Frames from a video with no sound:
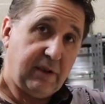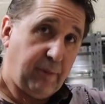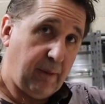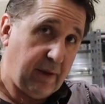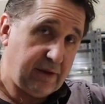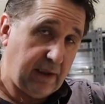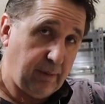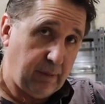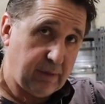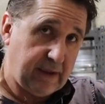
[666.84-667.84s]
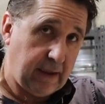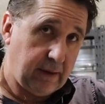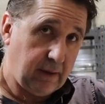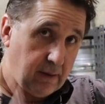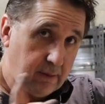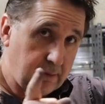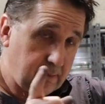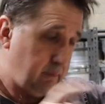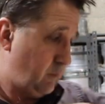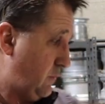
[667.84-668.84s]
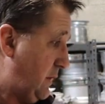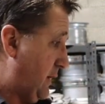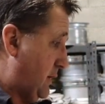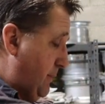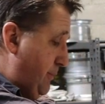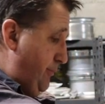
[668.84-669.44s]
spot my deliberate mistake? Yes.